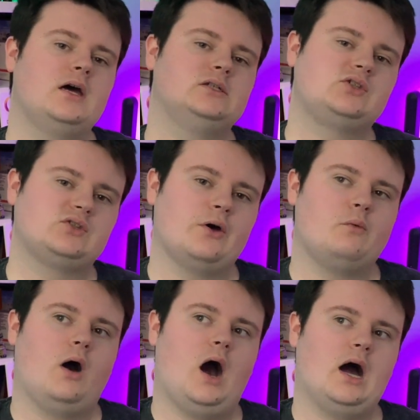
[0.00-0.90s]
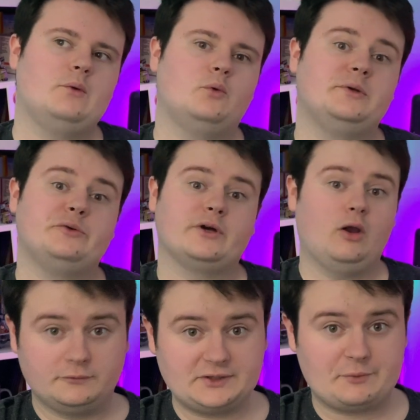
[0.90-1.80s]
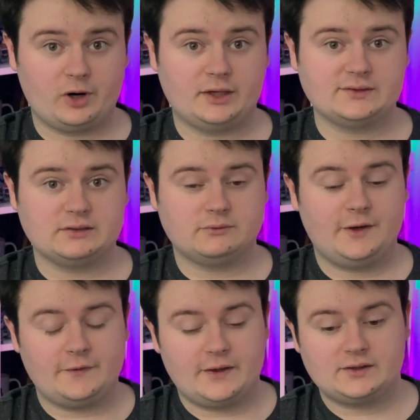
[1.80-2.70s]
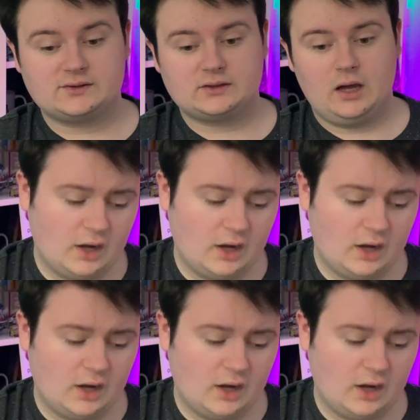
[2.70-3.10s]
So I will be doing of generalising in this.